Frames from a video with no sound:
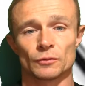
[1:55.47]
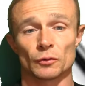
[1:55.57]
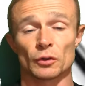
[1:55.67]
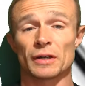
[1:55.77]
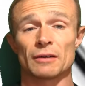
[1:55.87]

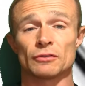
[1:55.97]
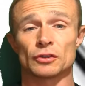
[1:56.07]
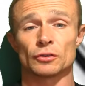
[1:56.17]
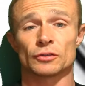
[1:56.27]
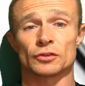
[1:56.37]
So if we're not getting
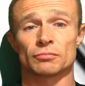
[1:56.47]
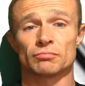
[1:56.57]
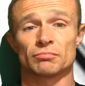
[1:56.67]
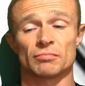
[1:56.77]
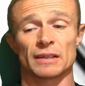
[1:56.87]
results,
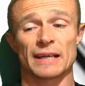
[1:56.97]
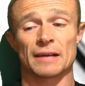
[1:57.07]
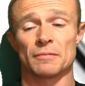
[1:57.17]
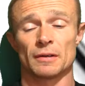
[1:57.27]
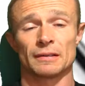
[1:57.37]

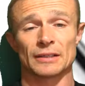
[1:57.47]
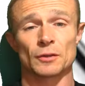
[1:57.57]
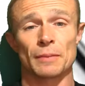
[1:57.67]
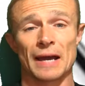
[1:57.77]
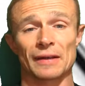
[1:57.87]
again, let's
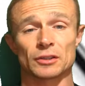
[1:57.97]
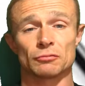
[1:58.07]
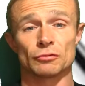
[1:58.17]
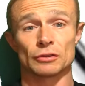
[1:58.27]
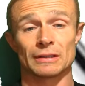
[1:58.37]
compare that
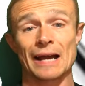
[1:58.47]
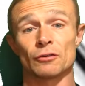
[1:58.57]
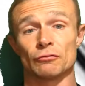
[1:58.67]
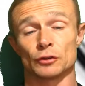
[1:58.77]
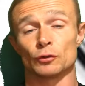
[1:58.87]
to the
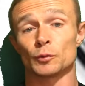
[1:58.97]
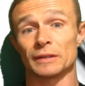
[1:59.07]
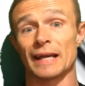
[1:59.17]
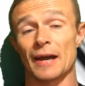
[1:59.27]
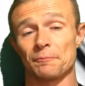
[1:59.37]
lack of results
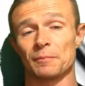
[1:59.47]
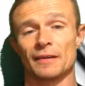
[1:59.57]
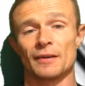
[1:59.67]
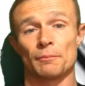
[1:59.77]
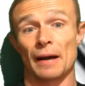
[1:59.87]
we'd get
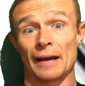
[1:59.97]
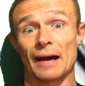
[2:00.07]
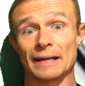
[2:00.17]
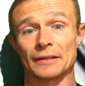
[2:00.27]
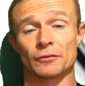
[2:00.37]
by
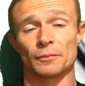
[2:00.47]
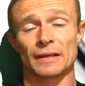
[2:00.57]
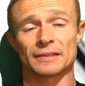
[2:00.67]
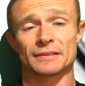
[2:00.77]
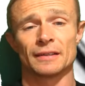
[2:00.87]
hiding from
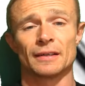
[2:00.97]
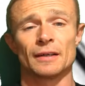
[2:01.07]
this.